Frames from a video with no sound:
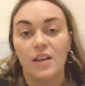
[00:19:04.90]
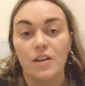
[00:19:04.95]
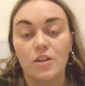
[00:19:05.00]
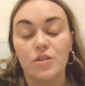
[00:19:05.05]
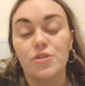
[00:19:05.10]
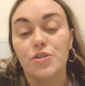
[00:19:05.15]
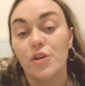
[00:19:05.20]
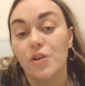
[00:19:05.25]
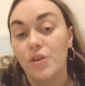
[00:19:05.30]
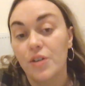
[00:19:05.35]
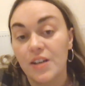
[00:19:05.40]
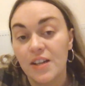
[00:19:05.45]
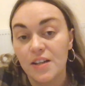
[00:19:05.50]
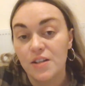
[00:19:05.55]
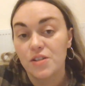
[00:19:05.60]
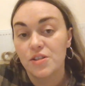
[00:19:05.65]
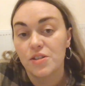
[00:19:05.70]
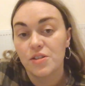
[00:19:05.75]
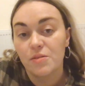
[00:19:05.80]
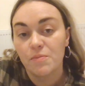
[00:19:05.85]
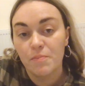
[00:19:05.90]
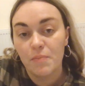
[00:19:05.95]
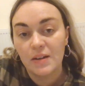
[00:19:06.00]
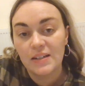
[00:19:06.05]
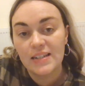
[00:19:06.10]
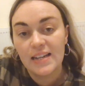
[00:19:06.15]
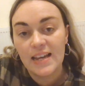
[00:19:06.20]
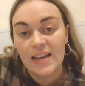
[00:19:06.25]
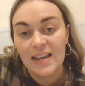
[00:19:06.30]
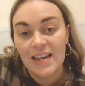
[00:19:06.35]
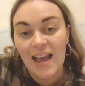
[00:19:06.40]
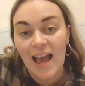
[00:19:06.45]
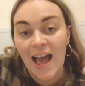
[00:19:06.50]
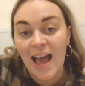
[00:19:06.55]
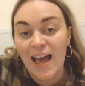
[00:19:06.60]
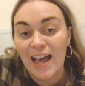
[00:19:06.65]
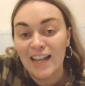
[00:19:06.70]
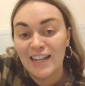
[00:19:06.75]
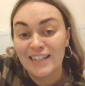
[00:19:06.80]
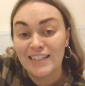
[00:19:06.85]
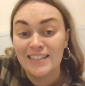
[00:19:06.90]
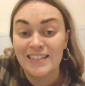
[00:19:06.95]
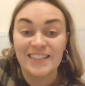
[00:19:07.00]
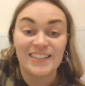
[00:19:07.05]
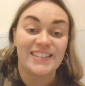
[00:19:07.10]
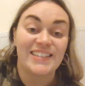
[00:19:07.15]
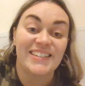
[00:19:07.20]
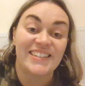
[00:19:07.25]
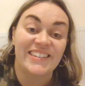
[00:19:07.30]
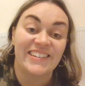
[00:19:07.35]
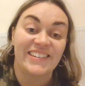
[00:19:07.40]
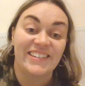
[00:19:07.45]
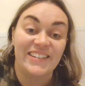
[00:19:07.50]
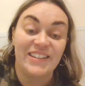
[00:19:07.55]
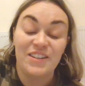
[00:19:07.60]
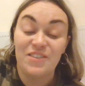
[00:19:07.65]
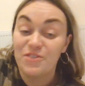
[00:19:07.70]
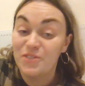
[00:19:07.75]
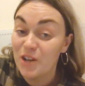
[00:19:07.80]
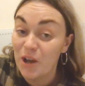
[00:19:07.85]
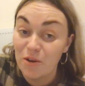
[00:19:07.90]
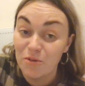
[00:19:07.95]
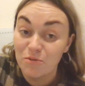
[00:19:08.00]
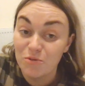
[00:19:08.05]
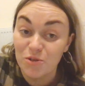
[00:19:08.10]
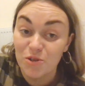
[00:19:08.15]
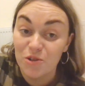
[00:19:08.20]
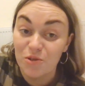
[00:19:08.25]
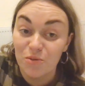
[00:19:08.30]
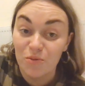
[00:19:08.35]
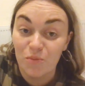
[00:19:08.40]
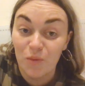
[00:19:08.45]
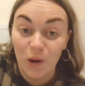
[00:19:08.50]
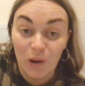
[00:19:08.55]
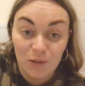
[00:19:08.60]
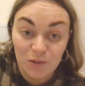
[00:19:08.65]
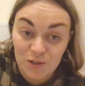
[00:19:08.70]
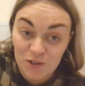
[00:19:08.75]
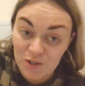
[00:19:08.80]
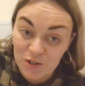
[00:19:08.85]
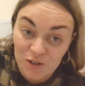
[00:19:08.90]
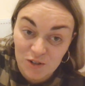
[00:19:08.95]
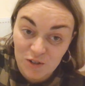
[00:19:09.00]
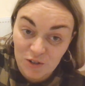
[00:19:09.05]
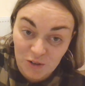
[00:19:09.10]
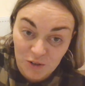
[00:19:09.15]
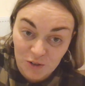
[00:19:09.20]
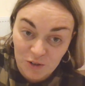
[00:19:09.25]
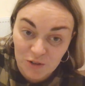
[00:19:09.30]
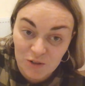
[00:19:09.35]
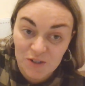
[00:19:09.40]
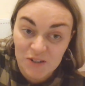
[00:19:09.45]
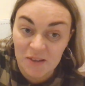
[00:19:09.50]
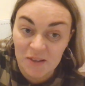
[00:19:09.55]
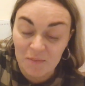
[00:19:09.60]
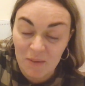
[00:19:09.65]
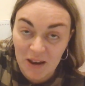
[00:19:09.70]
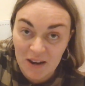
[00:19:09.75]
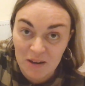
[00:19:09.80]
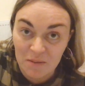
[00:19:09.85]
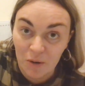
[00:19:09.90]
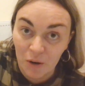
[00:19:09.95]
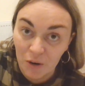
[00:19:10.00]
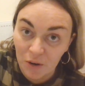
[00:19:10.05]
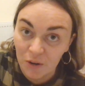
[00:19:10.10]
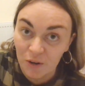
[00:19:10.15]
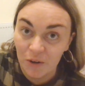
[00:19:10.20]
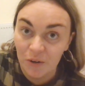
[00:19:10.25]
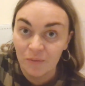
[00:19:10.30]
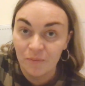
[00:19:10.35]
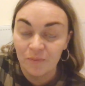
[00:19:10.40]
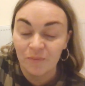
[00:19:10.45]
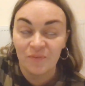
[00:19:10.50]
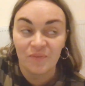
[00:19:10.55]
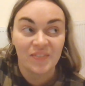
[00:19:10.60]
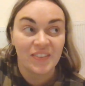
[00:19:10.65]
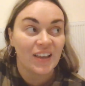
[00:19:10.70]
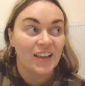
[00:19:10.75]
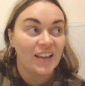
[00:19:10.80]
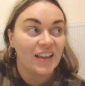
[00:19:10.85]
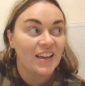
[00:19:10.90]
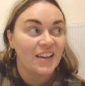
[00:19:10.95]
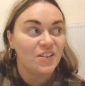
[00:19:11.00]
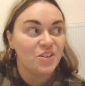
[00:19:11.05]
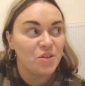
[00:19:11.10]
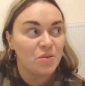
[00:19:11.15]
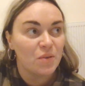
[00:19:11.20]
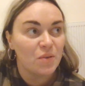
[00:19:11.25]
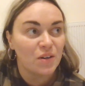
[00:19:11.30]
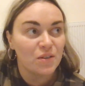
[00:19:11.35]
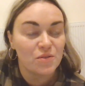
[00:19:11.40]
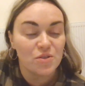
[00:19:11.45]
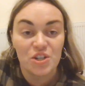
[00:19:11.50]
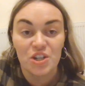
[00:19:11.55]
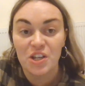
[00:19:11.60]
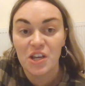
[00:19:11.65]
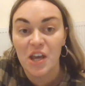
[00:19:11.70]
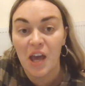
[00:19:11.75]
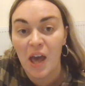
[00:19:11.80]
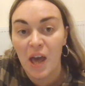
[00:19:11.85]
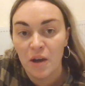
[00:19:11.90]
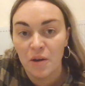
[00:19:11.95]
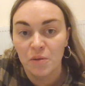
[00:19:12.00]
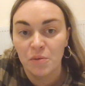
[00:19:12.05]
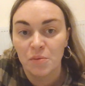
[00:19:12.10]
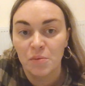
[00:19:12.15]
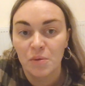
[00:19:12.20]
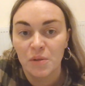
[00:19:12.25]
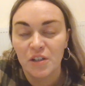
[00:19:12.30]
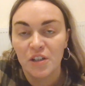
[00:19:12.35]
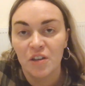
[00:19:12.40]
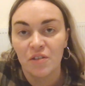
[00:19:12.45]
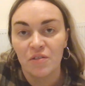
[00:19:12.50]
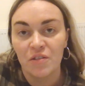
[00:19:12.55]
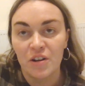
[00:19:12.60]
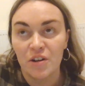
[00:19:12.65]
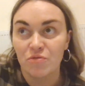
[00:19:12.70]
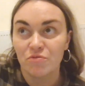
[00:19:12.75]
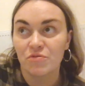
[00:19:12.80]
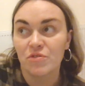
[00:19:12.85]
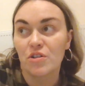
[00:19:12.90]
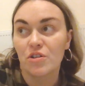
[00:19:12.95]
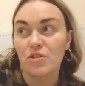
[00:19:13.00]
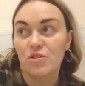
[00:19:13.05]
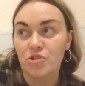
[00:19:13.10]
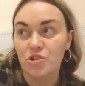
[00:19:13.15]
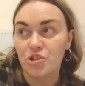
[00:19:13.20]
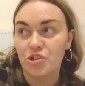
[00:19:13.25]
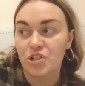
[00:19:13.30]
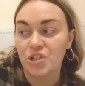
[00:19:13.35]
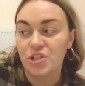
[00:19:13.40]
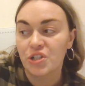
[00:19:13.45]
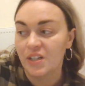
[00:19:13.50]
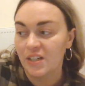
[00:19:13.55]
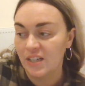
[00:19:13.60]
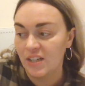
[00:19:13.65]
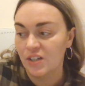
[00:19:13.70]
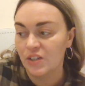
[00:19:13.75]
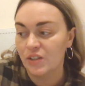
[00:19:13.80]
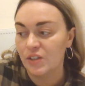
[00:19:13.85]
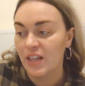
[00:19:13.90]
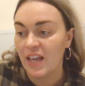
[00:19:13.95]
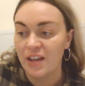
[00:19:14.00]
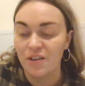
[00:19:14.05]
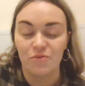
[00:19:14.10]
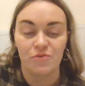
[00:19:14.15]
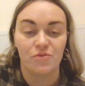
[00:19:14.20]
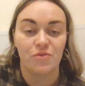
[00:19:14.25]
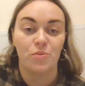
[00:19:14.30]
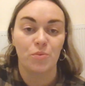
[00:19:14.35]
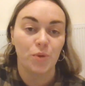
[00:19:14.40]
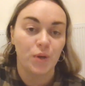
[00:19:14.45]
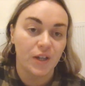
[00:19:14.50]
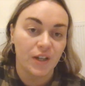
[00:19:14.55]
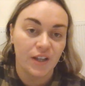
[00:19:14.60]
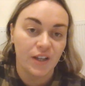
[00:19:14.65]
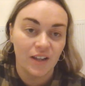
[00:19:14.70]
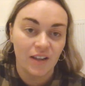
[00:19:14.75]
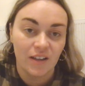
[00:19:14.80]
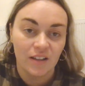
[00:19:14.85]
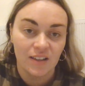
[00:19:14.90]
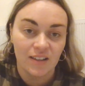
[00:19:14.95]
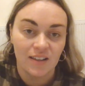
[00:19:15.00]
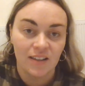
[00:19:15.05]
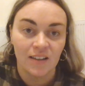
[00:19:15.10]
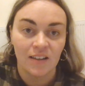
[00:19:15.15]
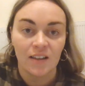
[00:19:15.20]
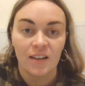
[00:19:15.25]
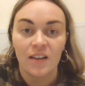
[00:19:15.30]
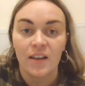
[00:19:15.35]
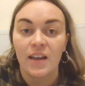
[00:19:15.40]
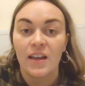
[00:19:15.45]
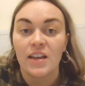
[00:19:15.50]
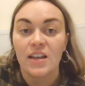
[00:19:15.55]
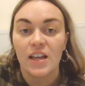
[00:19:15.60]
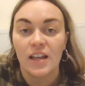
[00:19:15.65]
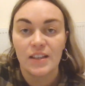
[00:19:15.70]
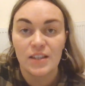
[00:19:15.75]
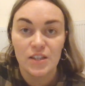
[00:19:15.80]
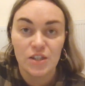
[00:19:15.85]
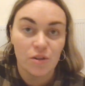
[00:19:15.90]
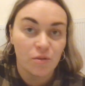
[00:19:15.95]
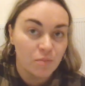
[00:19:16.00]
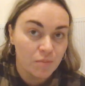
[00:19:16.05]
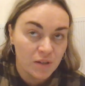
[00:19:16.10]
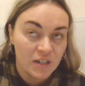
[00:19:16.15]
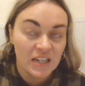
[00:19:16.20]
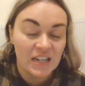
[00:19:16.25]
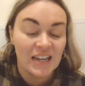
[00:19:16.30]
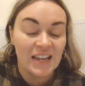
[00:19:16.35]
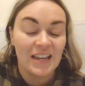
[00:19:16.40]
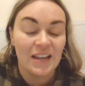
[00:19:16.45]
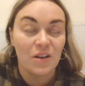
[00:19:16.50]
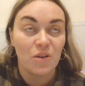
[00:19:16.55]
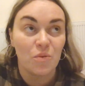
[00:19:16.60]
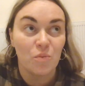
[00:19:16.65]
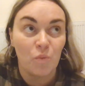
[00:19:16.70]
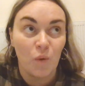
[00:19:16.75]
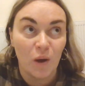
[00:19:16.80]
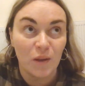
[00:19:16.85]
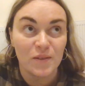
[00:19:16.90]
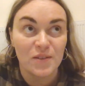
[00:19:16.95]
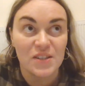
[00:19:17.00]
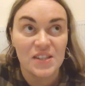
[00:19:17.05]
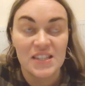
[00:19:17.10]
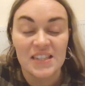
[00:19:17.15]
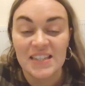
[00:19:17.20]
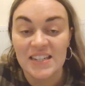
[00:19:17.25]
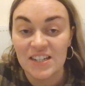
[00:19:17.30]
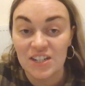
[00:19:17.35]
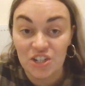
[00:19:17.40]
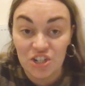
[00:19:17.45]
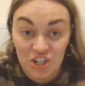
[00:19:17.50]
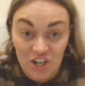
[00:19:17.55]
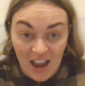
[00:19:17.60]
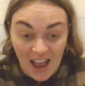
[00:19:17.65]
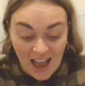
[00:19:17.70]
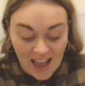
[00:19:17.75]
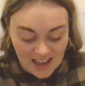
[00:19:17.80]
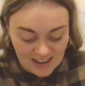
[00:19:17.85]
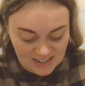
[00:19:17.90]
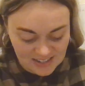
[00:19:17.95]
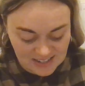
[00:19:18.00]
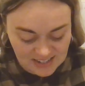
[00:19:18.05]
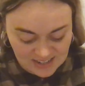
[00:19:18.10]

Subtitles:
you're talking to somebody and you don't want to talk to them anymore. You want to go. You're in a rush, you're late for work, and somebody wants to chat.